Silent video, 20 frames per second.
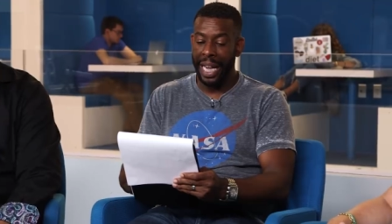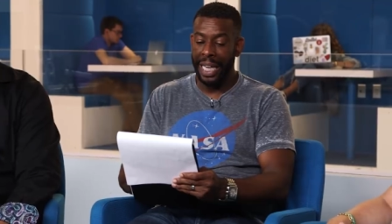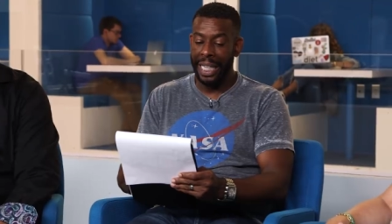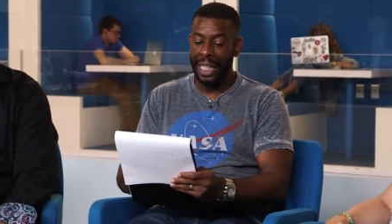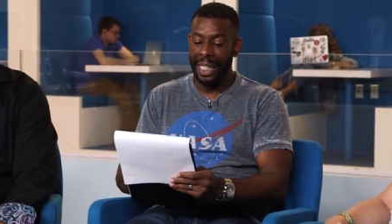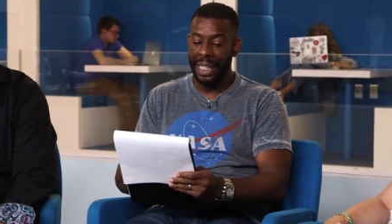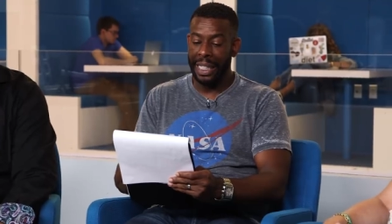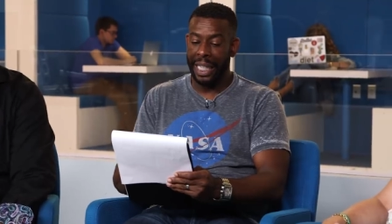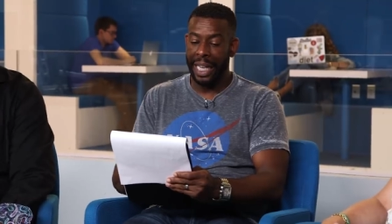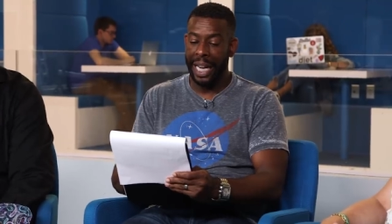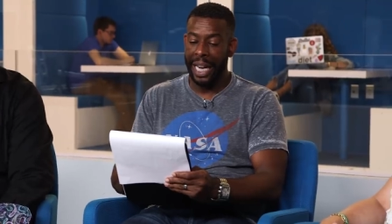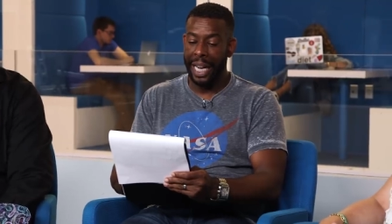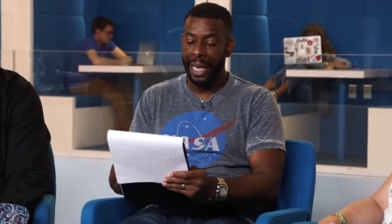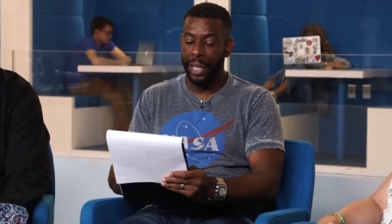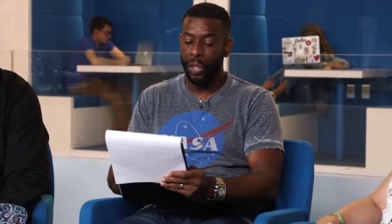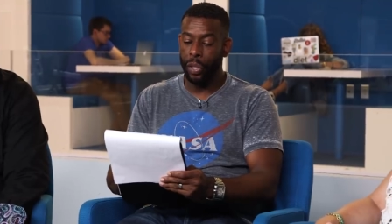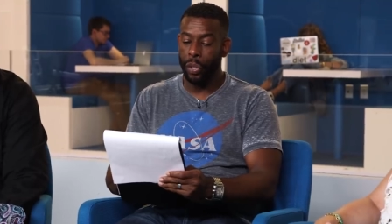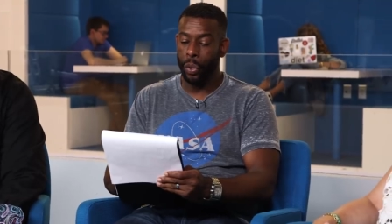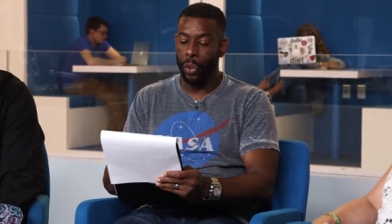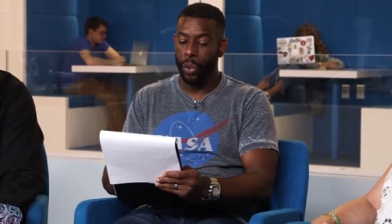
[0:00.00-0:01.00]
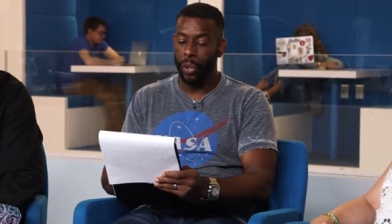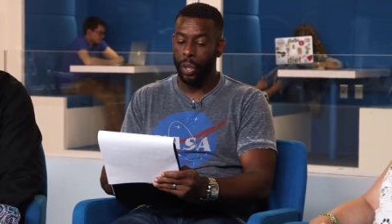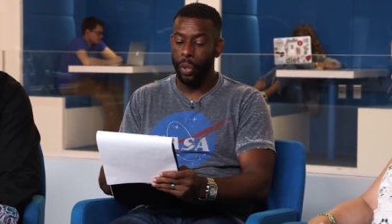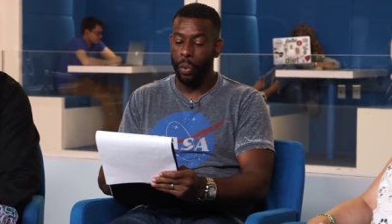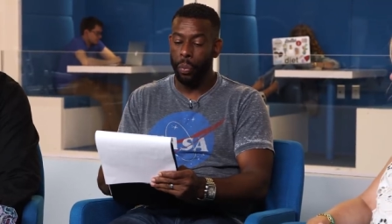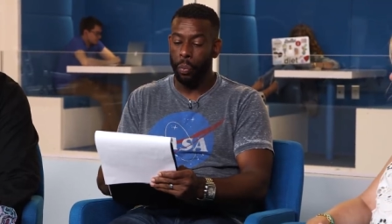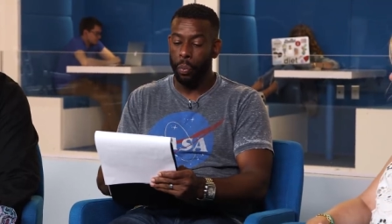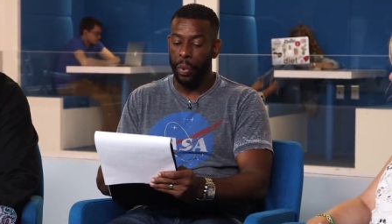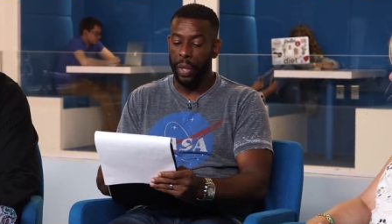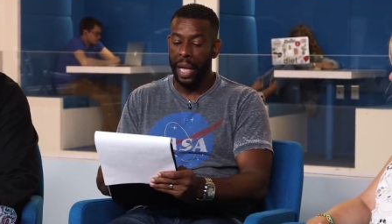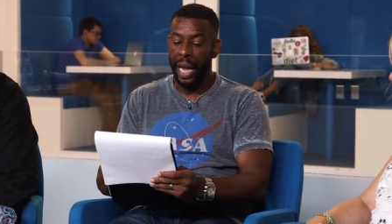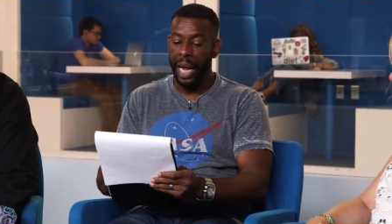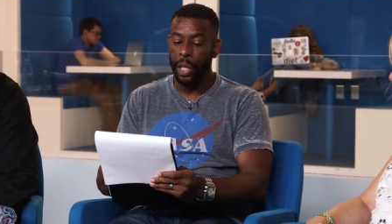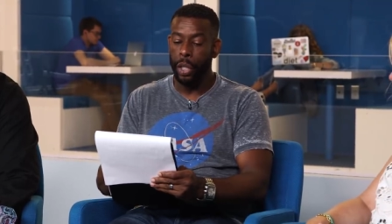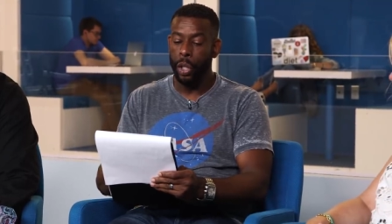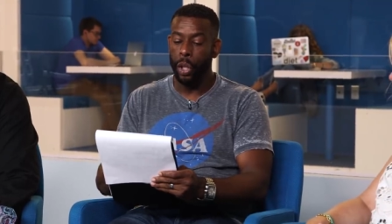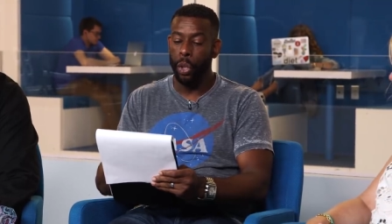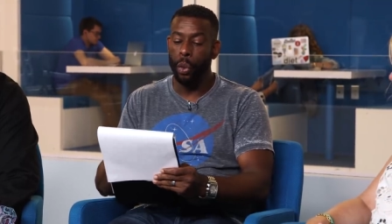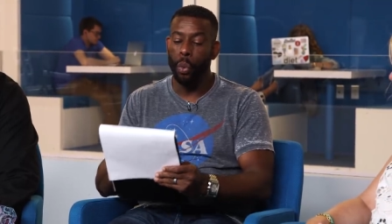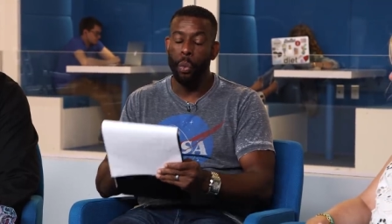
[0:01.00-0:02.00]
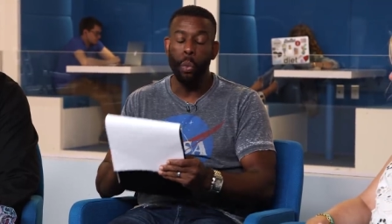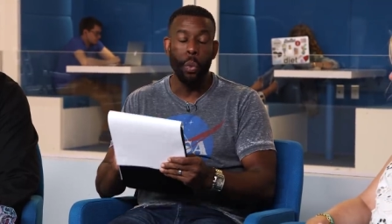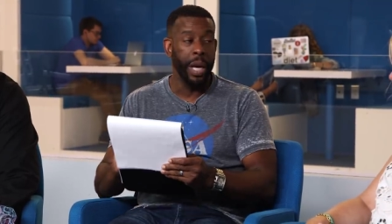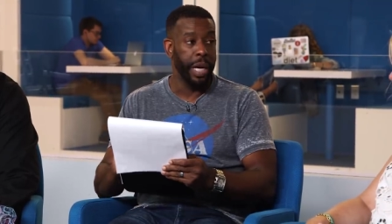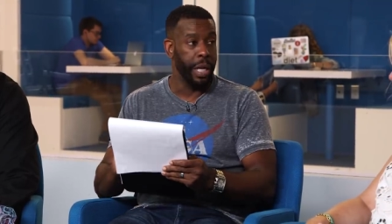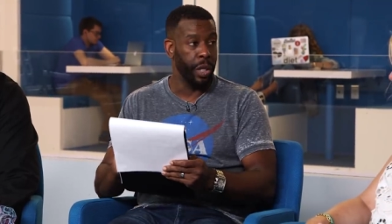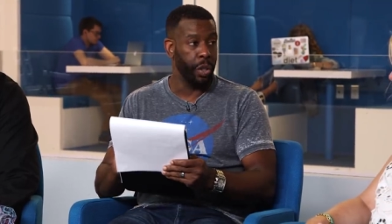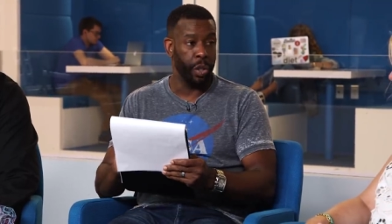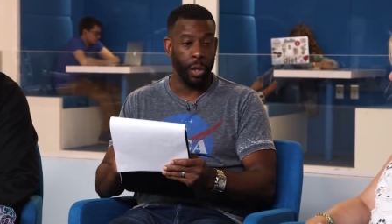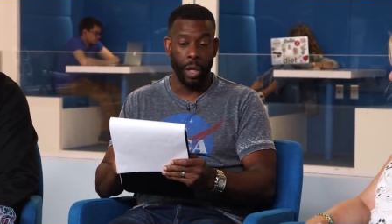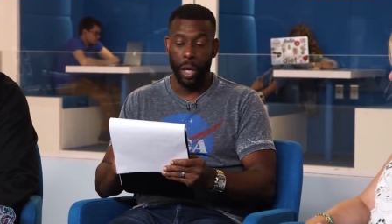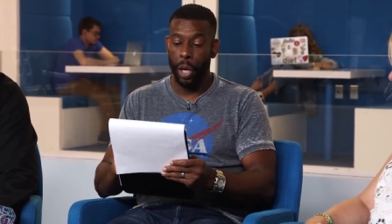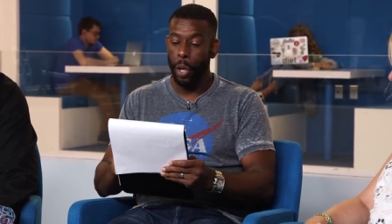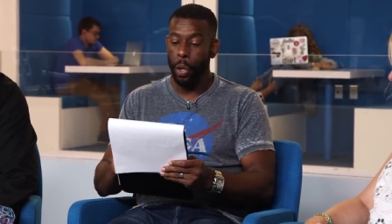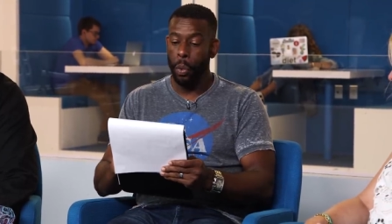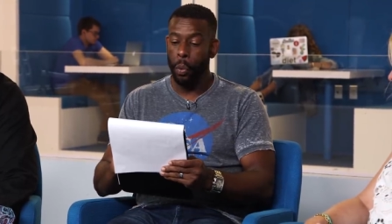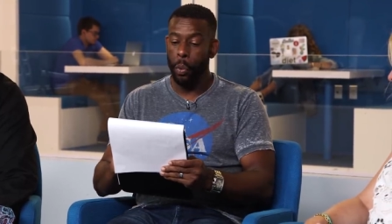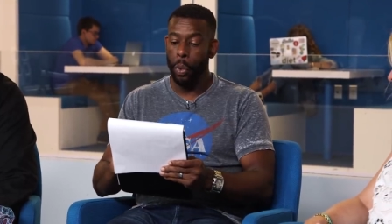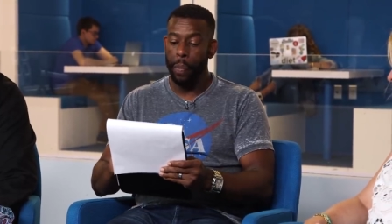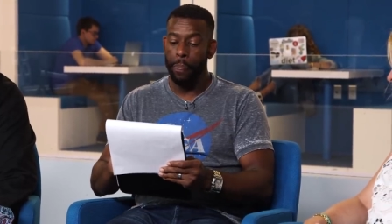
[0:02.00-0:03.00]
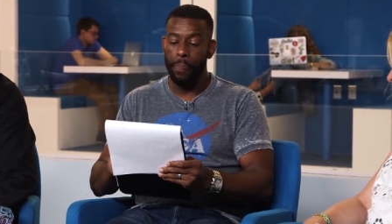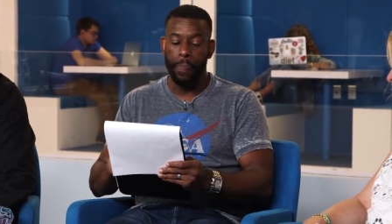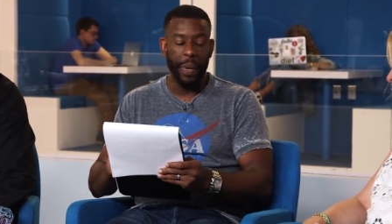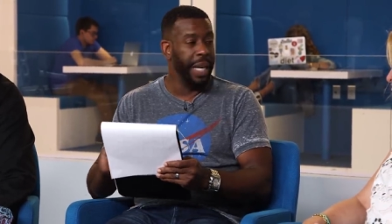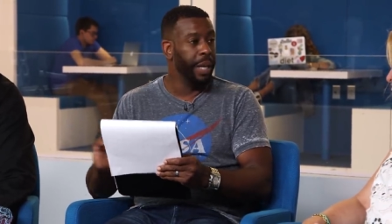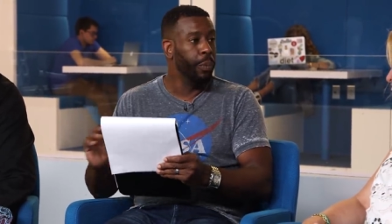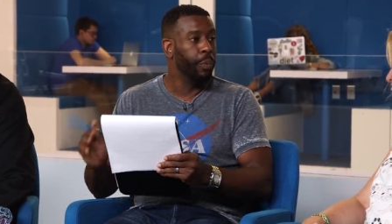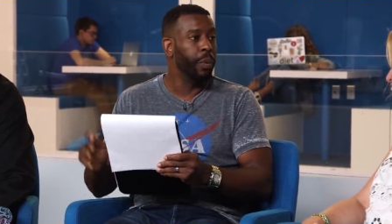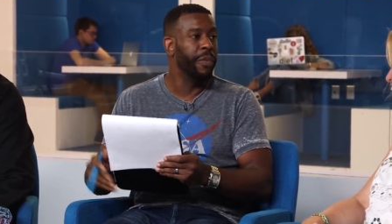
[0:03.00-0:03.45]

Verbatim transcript: that is canceled that you wish would be